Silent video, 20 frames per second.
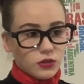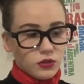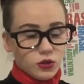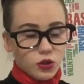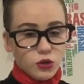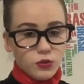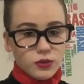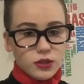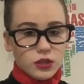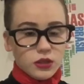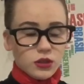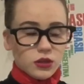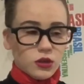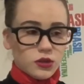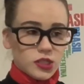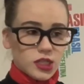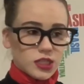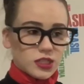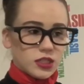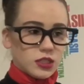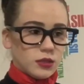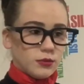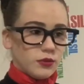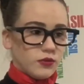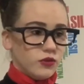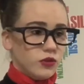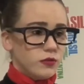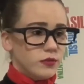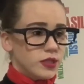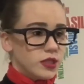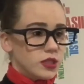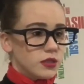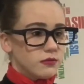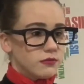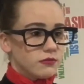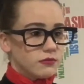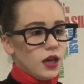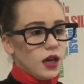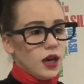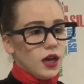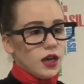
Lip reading: but who within the context of the performance?